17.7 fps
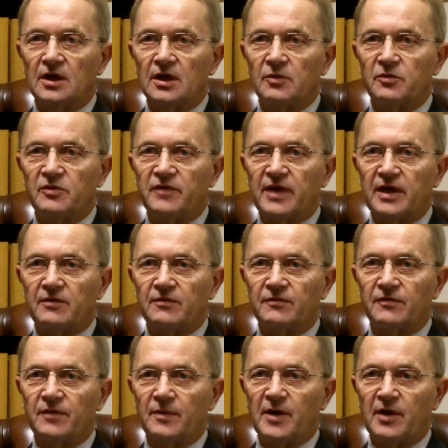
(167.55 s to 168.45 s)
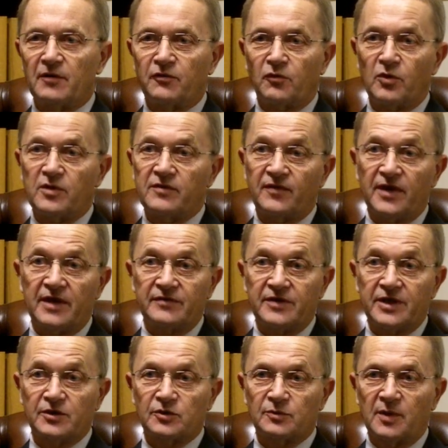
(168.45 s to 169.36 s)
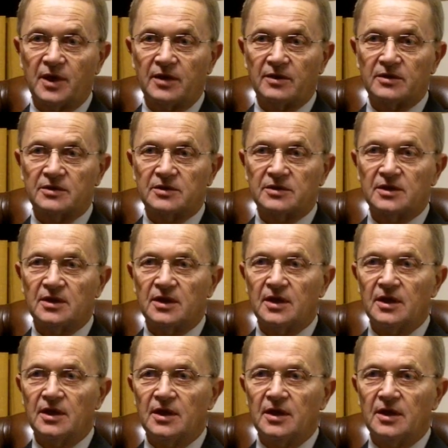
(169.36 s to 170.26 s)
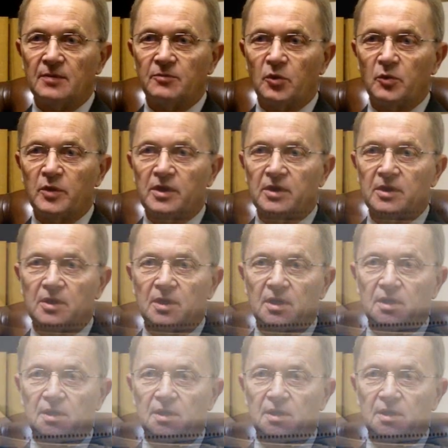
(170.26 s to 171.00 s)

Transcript: Uh, we have about 45 test pilots, but we